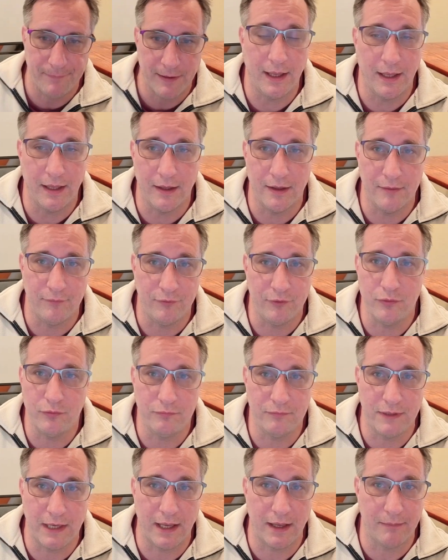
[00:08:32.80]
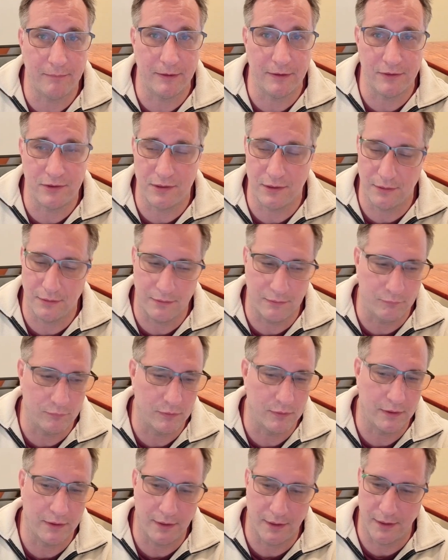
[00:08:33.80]
If you damaged
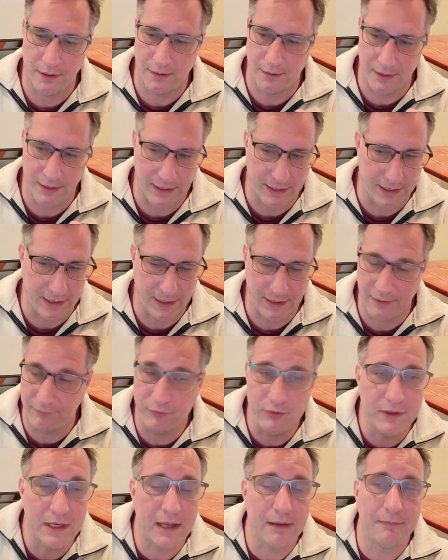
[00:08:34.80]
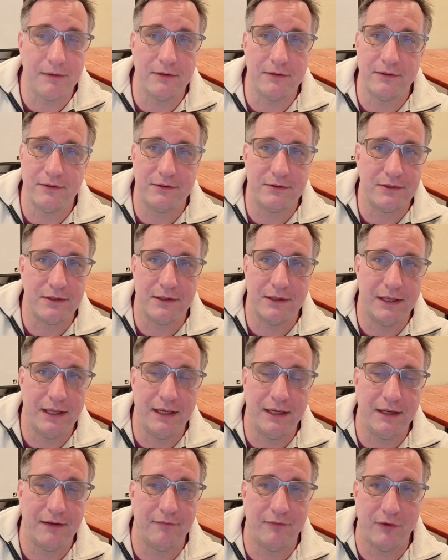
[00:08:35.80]
if you damage
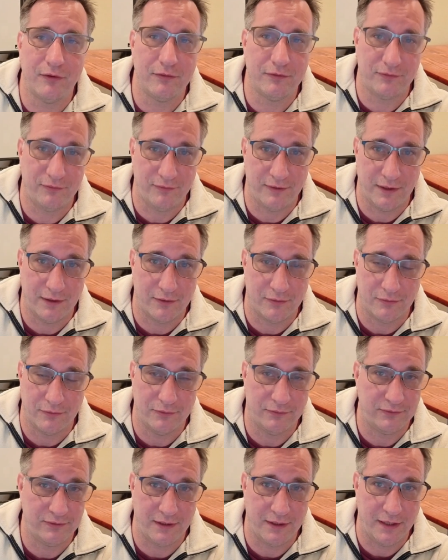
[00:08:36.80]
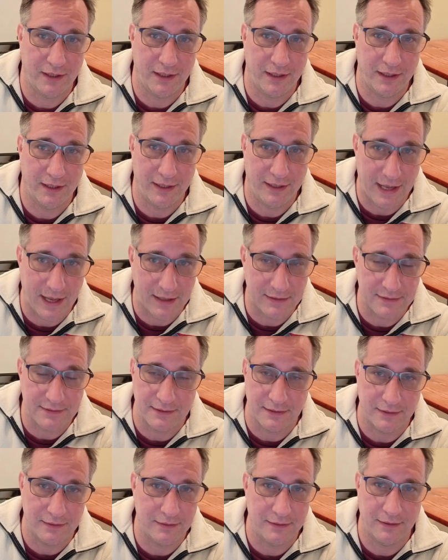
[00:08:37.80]
any of those vehicles in an
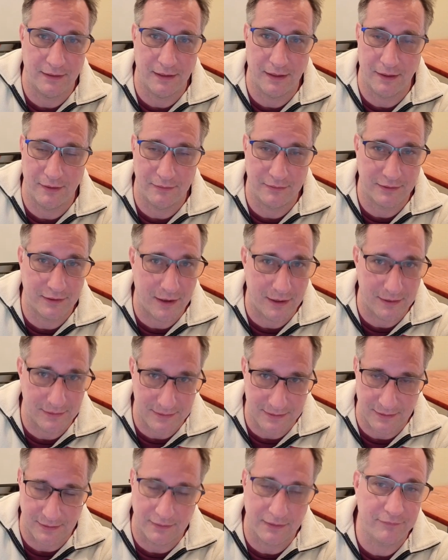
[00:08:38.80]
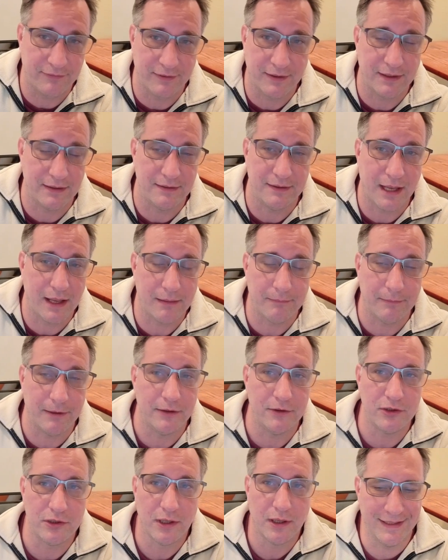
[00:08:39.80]
accident and that caused significant
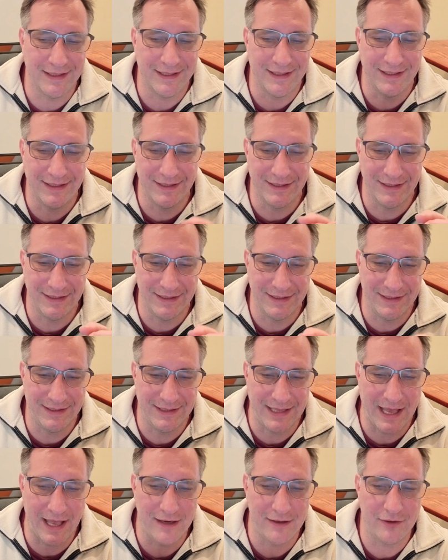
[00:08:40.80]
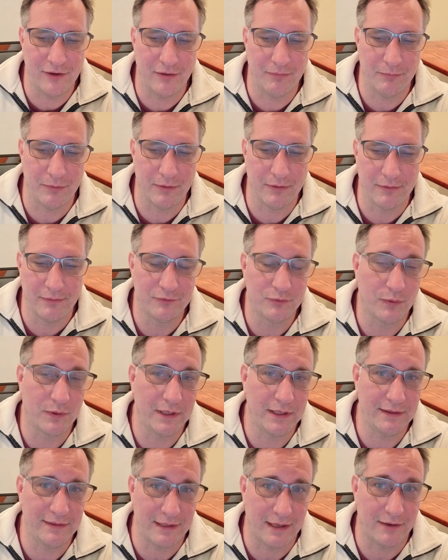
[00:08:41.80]
damage, that number,
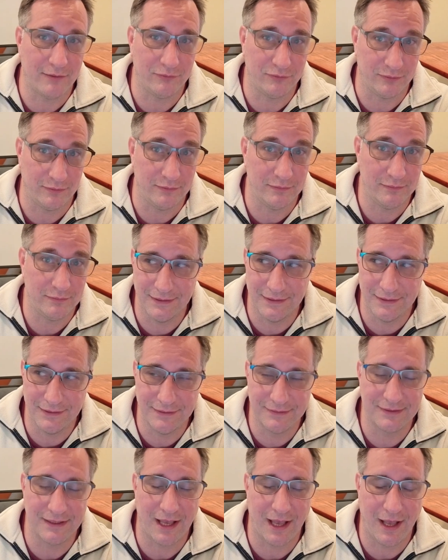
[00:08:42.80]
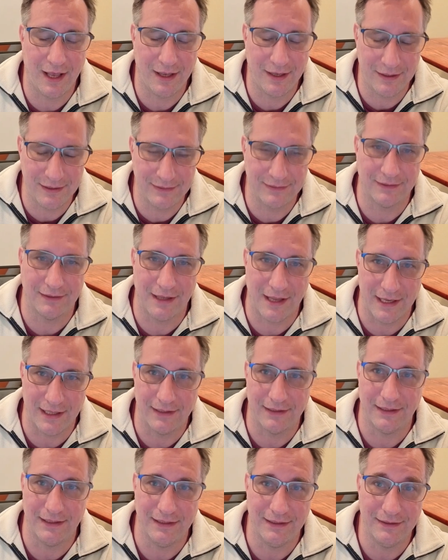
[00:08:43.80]
20,000, is
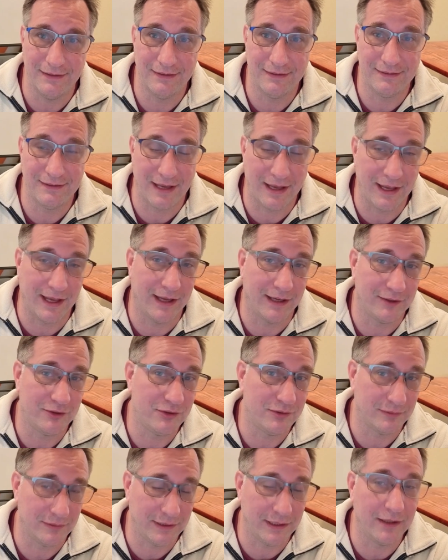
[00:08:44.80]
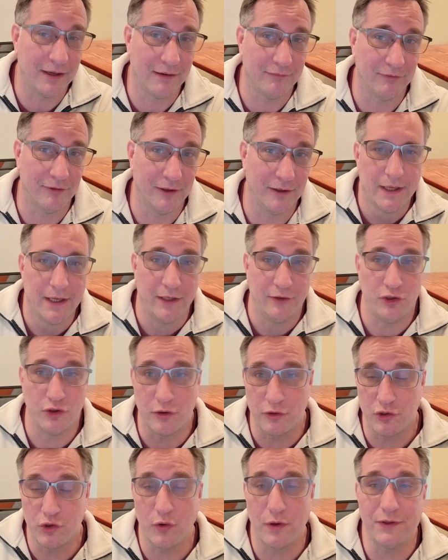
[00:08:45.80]
unlikely to actually cover it. It's
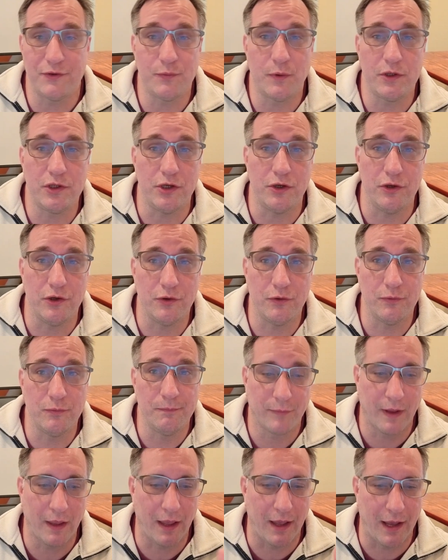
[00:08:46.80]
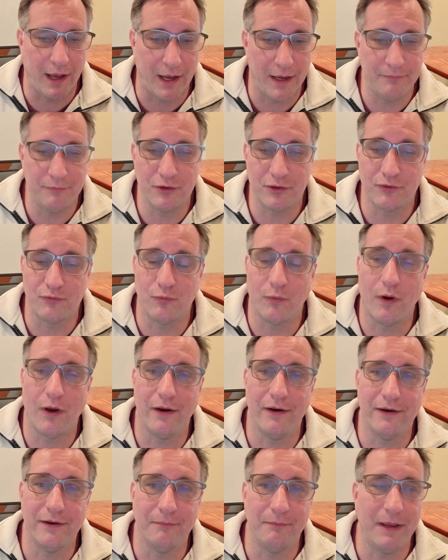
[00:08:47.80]
your choice what you do. I'm just
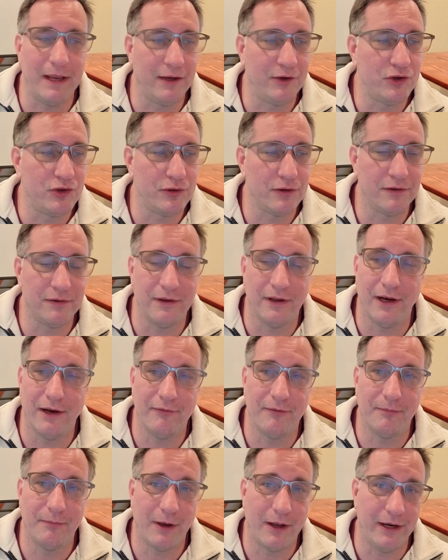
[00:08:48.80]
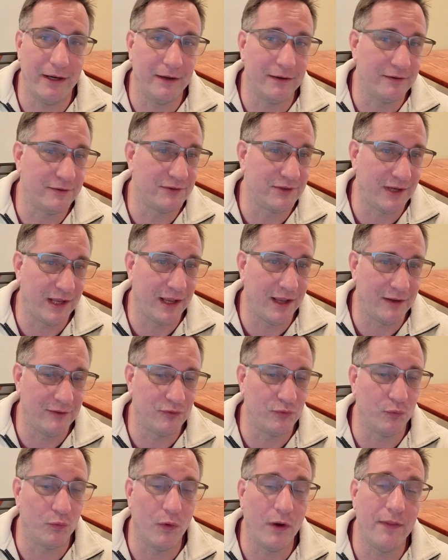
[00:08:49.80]
wanting to make sure that everybody
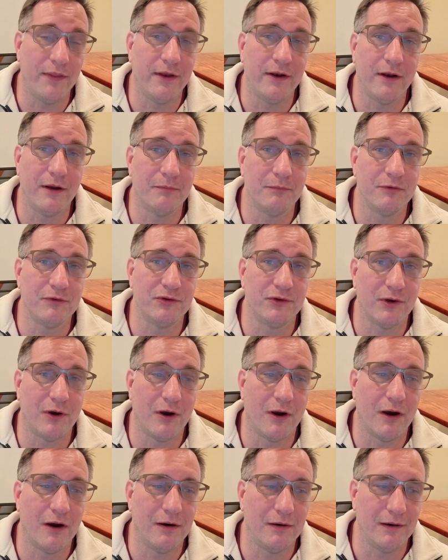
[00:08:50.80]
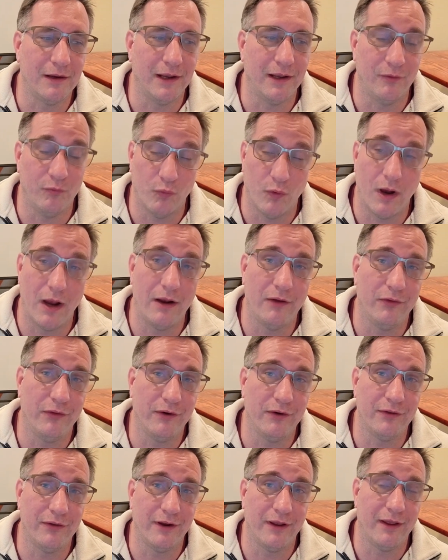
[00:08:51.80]
understands what the numbers are and why
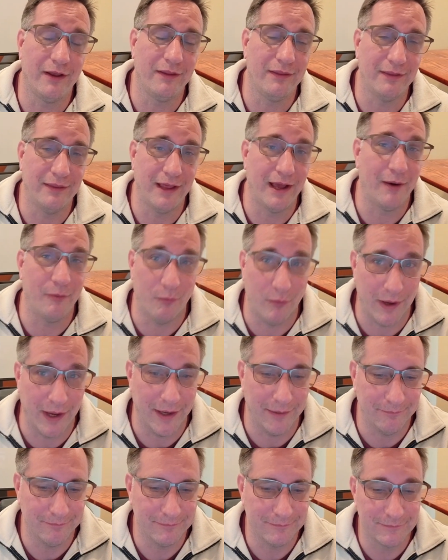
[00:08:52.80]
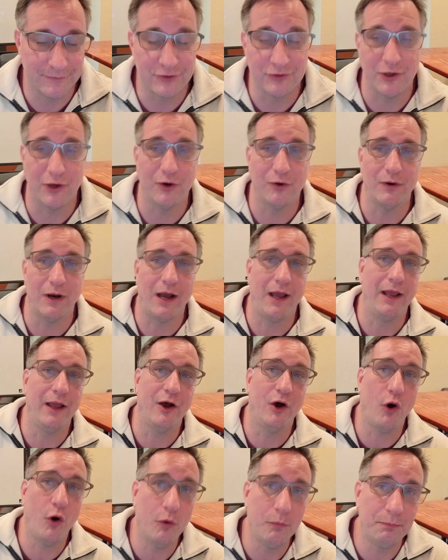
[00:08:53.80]
they're that way. So I
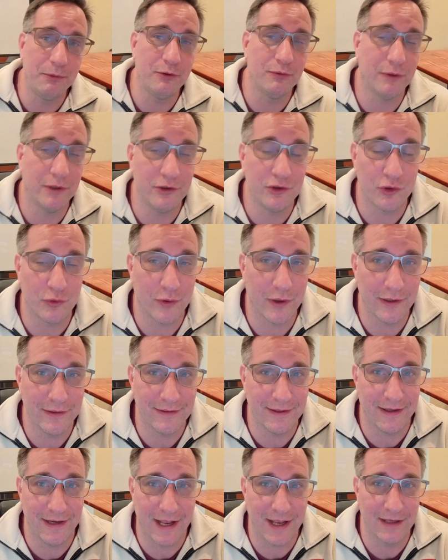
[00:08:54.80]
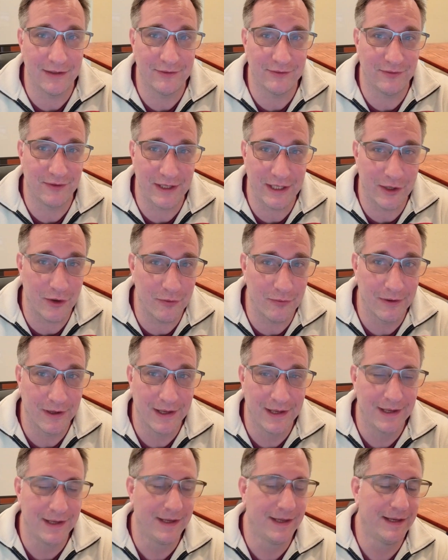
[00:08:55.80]
hope you enjoyed today's video.
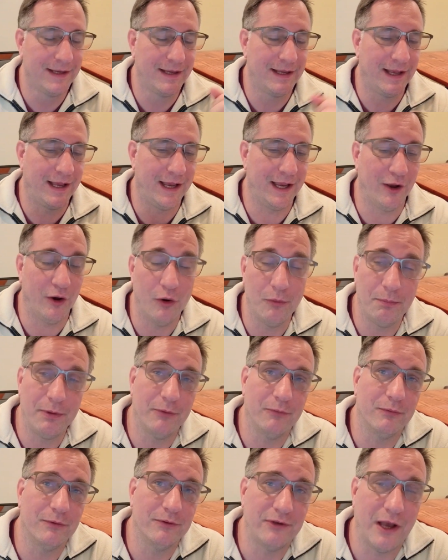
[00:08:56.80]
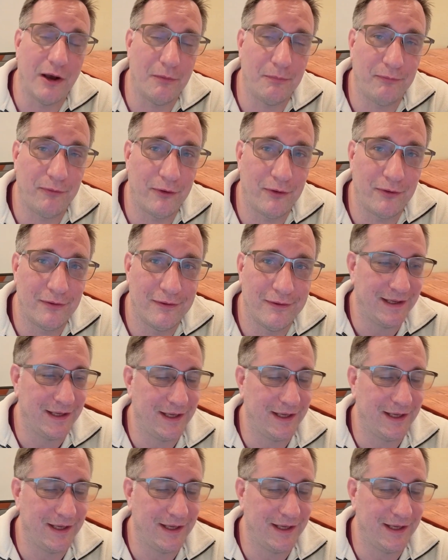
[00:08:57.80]
I hope it was helpful.